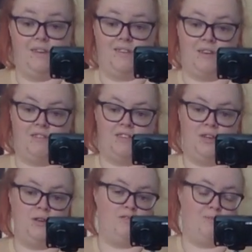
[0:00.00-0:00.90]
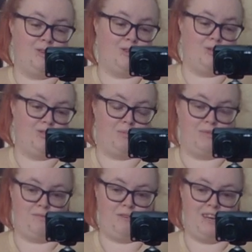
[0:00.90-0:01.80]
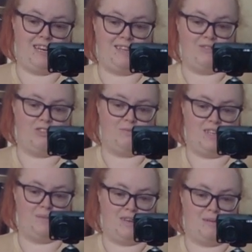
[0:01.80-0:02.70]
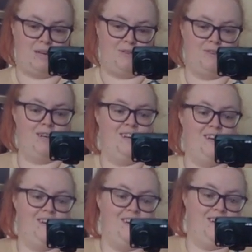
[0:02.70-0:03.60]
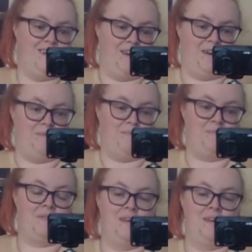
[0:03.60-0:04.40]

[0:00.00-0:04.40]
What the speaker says: So it's a no from the shorts, I'm afraid, which I'm really upset about. And